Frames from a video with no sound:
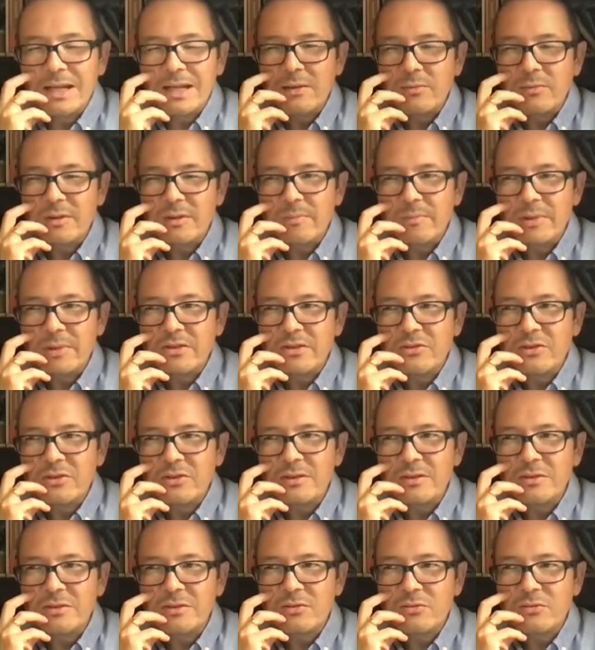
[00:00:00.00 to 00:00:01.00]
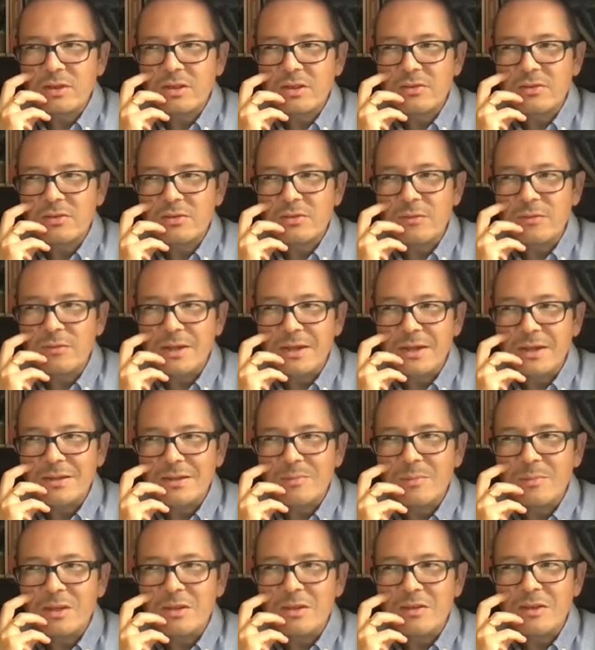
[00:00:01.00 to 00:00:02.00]
out with a bunch of illustrators to a
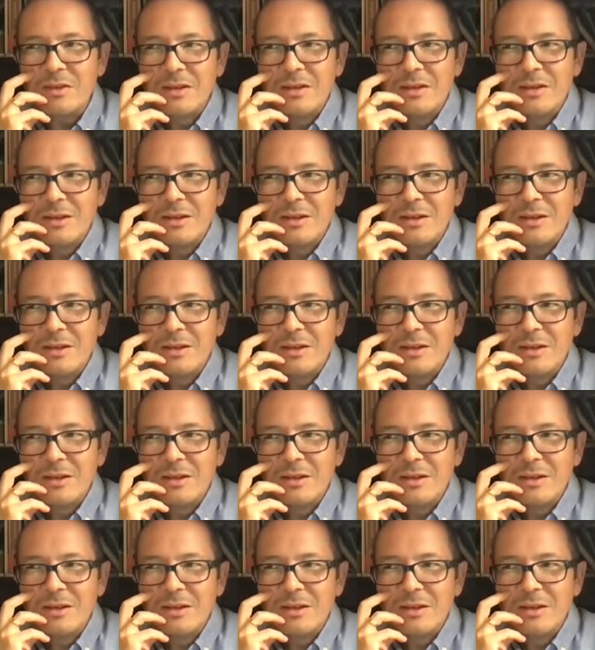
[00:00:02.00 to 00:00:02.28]
Vietnamese